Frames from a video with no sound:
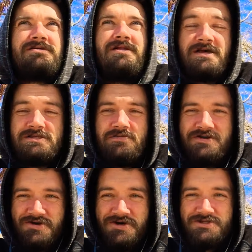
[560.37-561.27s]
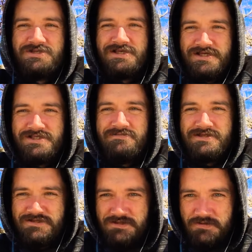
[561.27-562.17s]
collective unconscious that I stepped
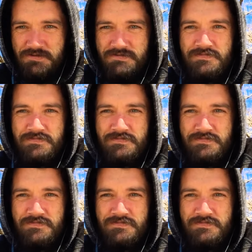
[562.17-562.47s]
into,